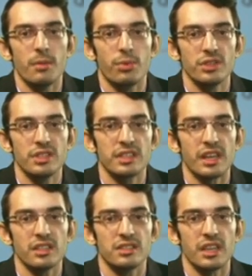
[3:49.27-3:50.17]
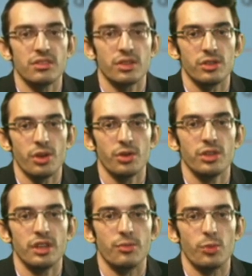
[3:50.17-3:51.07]
Princess Alexandra,
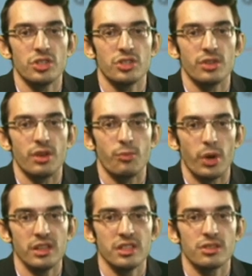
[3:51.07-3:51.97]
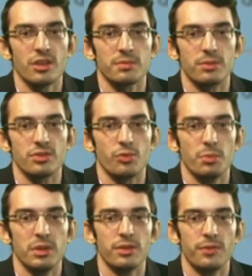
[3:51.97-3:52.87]
Logan and Redlands hospitals
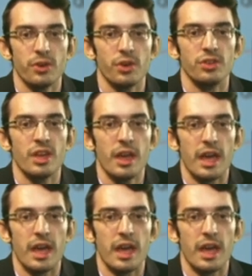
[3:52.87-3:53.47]
will be deferred